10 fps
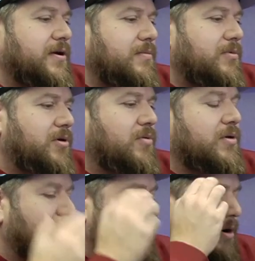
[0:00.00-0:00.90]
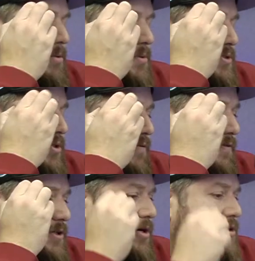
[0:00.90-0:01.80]
doing what I'm supposed to do
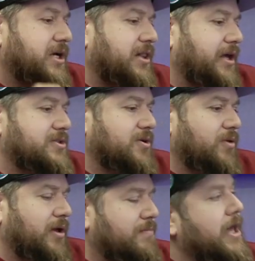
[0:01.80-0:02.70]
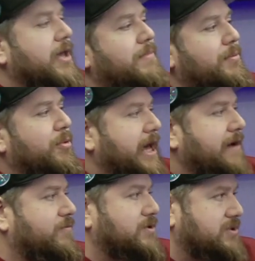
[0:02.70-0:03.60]
for church, and like so like making people
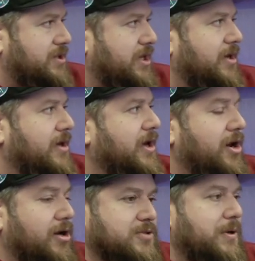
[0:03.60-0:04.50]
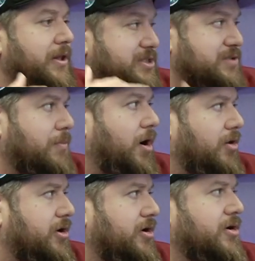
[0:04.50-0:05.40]
laugh was the thing, and also being like
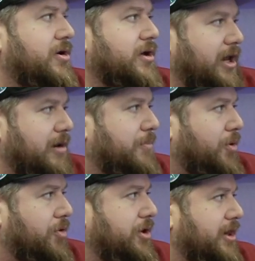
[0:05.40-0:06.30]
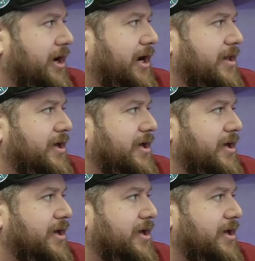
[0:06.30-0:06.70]
smaller, getting bullied a lot.